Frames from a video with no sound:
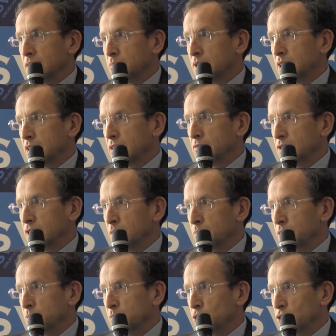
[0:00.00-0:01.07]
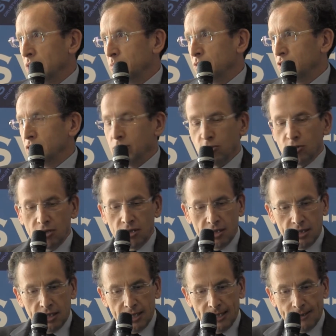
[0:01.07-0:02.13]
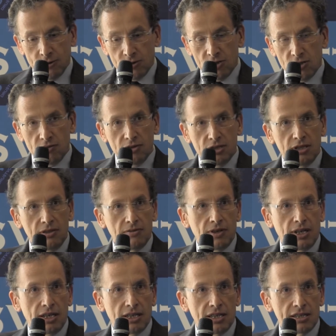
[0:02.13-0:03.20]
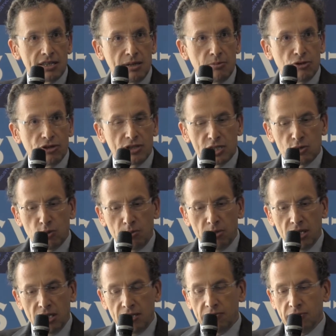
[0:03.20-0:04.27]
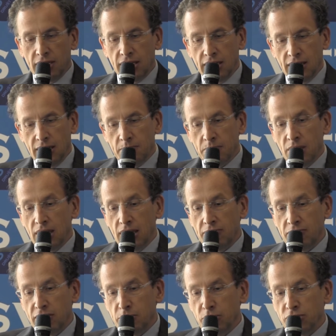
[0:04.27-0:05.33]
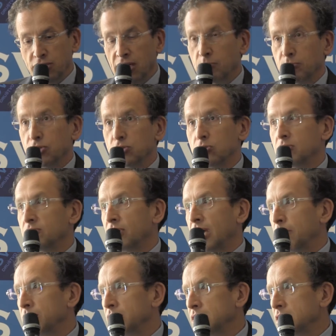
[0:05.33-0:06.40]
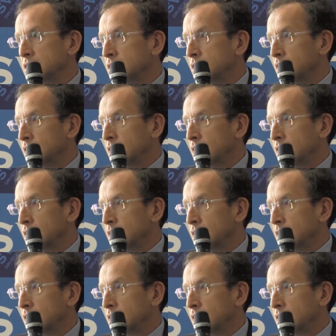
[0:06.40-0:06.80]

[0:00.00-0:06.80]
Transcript: kind of a little bit more liberal or conservative, and as liberals we believe in life, liberty and pursuit of happiness.